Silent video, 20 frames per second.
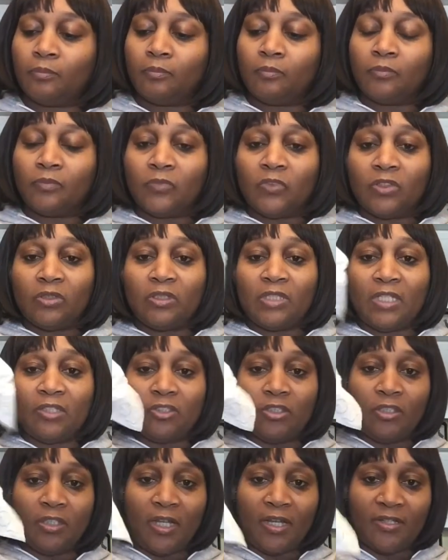So it's actually
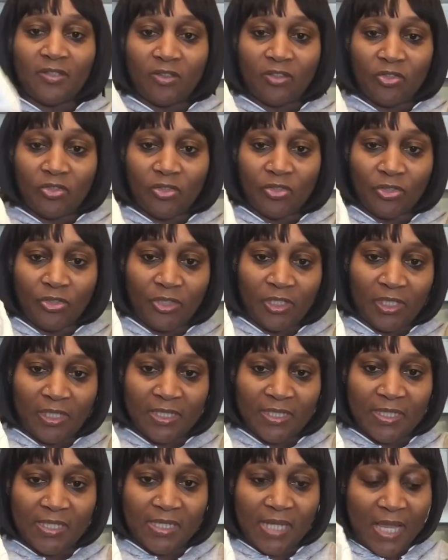not as dirty
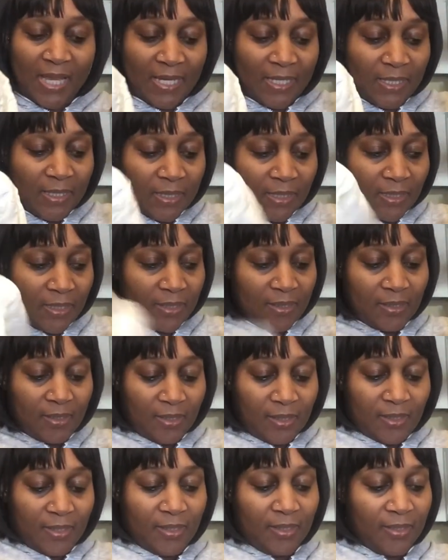inside
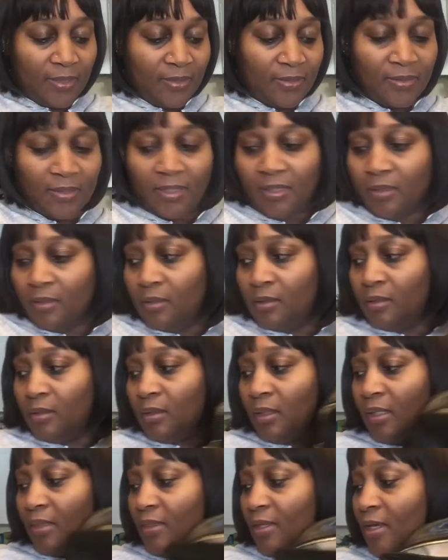as I
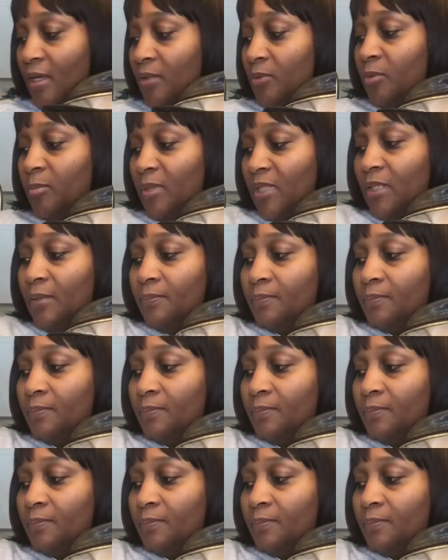thought it would be.